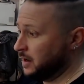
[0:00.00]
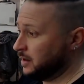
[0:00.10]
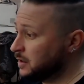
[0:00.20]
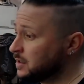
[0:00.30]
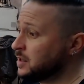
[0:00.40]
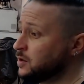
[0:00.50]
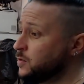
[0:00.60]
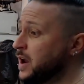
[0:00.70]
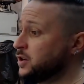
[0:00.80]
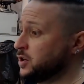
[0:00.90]
In this
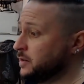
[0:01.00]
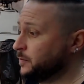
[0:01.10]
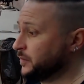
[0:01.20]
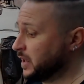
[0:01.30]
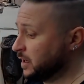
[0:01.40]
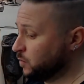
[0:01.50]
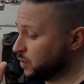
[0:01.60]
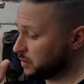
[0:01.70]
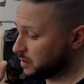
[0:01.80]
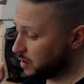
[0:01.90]
situation, it
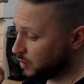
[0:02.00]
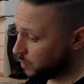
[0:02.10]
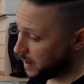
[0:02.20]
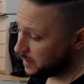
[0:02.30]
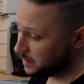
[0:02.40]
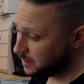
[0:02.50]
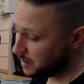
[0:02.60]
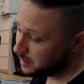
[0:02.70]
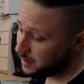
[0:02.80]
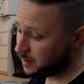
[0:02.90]
was always
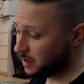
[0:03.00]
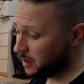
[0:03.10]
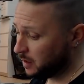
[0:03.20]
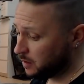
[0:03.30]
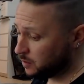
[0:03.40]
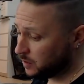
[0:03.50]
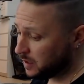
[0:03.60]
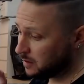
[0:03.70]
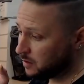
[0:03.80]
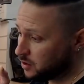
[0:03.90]
needed to
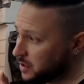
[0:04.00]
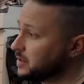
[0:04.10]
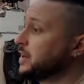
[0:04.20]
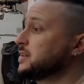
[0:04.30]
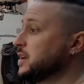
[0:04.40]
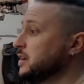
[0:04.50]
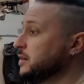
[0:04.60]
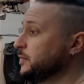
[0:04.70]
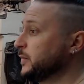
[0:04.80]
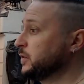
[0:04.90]
get GSX data.